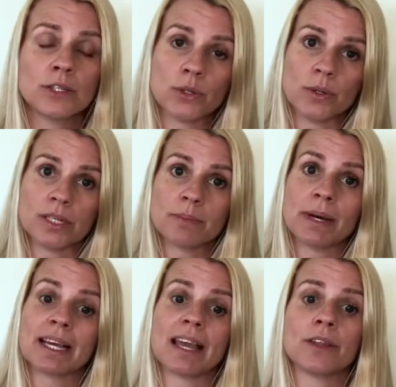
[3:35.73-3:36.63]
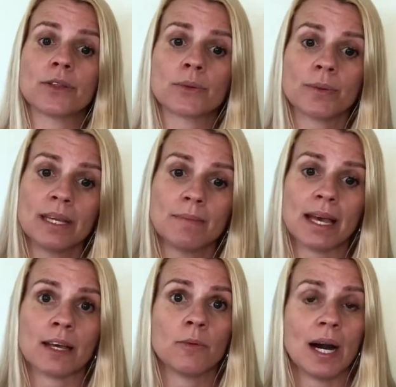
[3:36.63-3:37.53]
joined by a
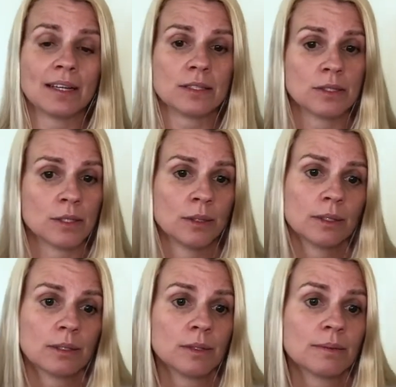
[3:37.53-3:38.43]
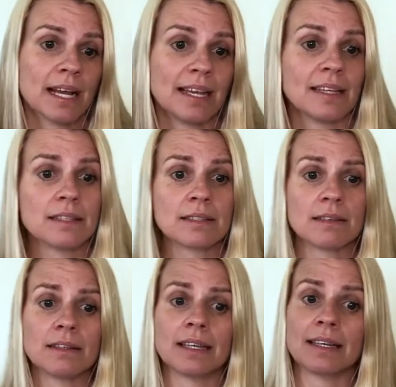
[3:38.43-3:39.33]
3-megawatt solar array
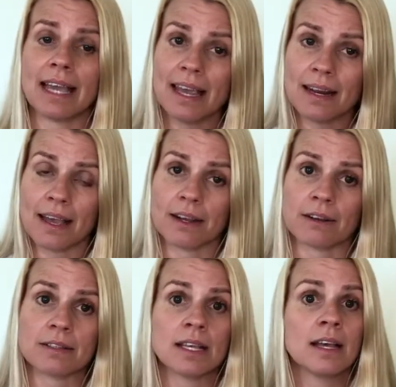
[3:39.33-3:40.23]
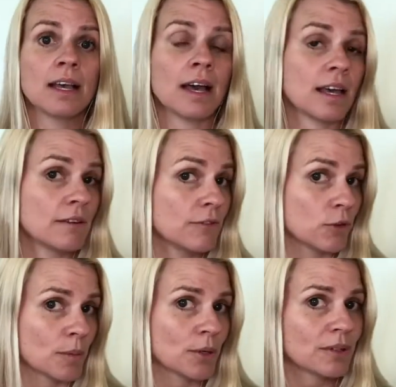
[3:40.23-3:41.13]
installed on 8 acres at a
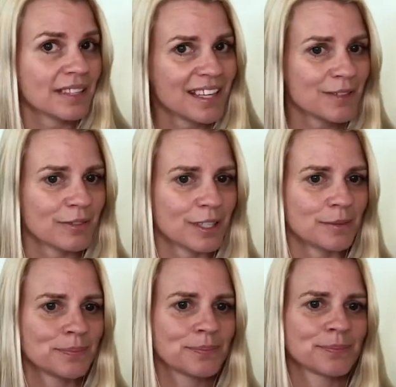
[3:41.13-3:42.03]
former landfill.